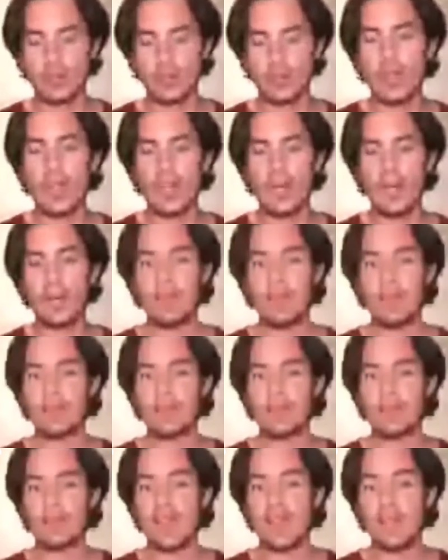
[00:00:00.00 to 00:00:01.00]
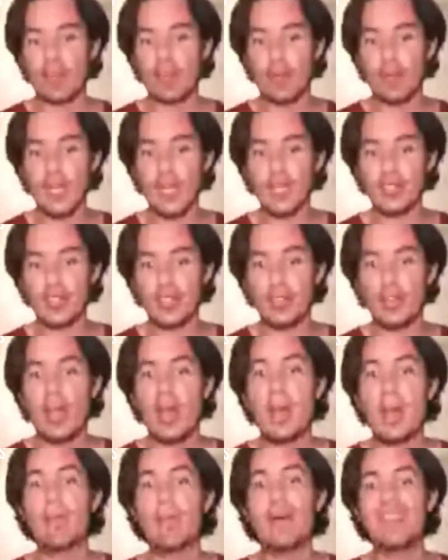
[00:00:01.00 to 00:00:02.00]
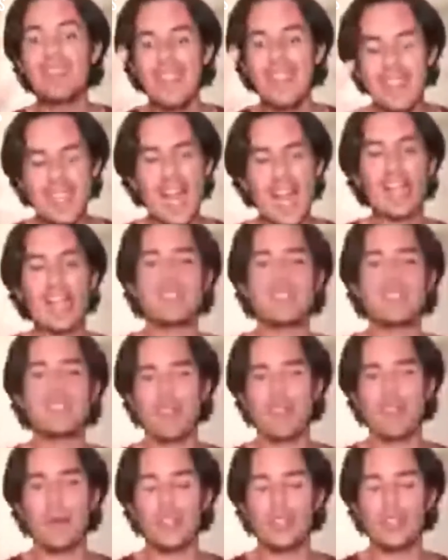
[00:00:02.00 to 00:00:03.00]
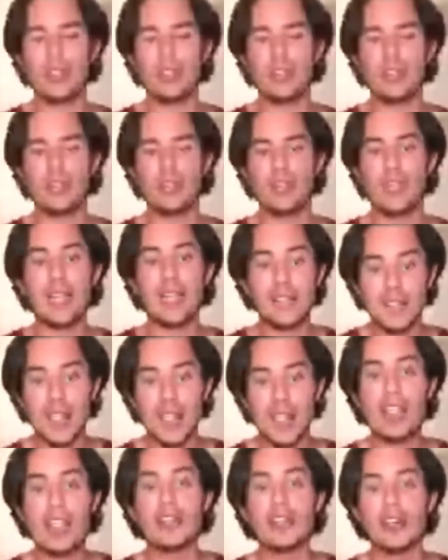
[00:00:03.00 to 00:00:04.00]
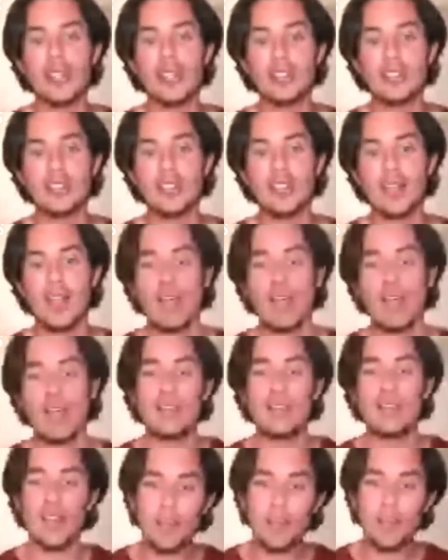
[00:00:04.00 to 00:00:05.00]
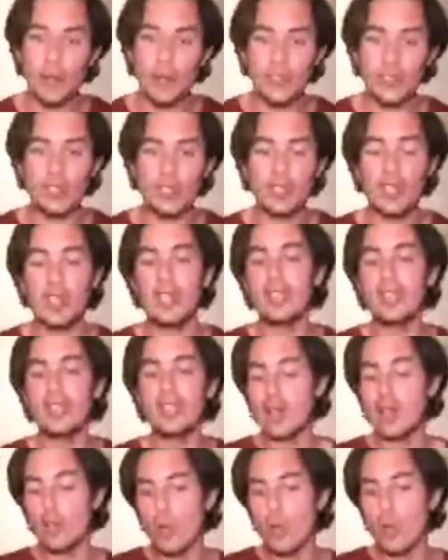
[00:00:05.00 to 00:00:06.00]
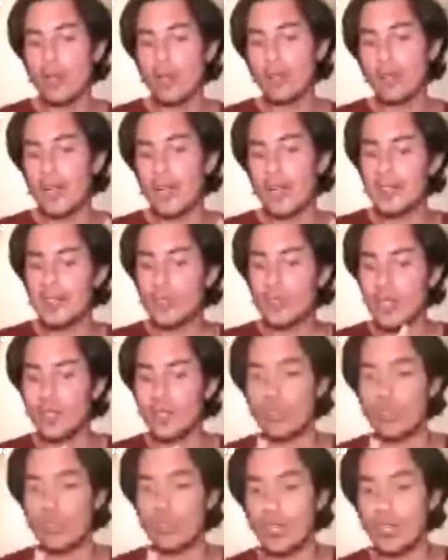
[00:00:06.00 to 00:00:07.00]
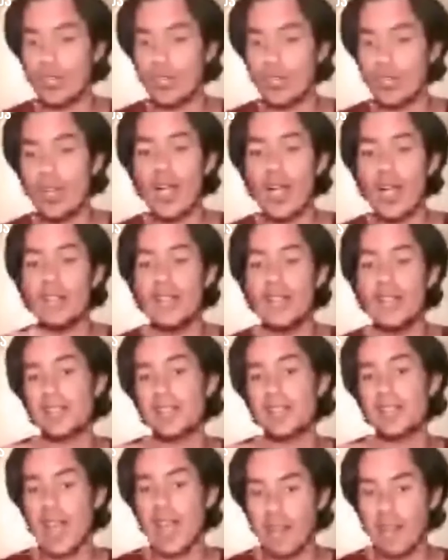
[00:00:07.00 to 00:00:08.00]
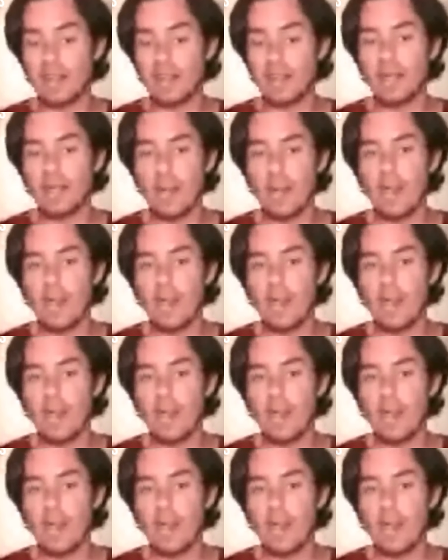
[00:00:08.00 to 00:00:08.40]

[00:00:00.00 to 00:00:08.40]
the information but denies the information. That's the ignorant. The other person is someone that is trying to learn and doesn't have